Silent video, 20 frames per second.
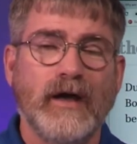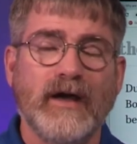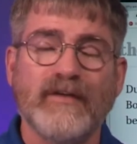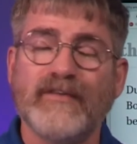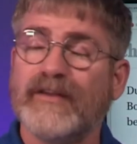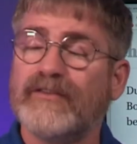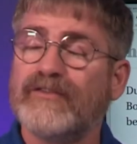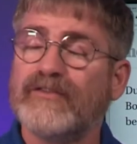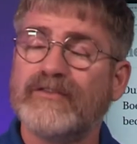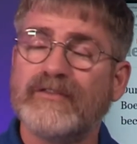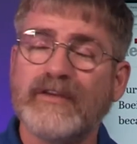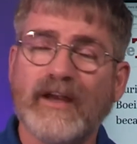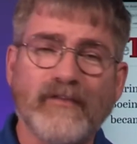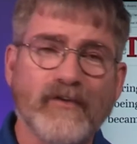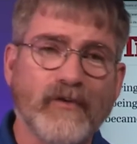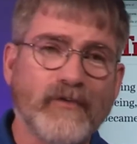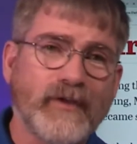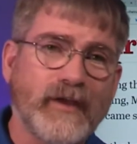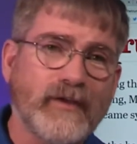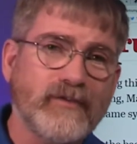I've had
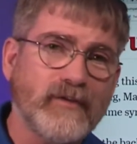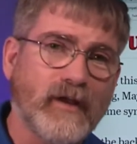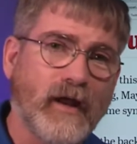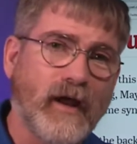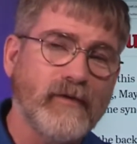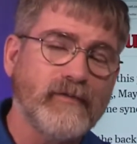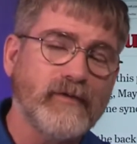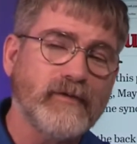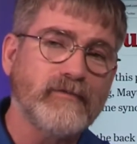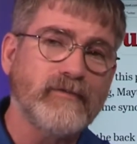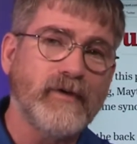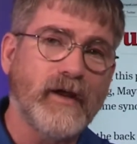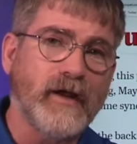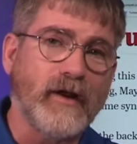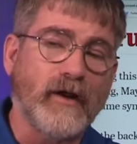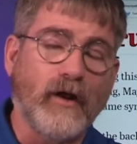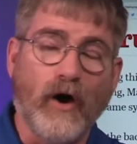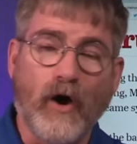several things that I've invented.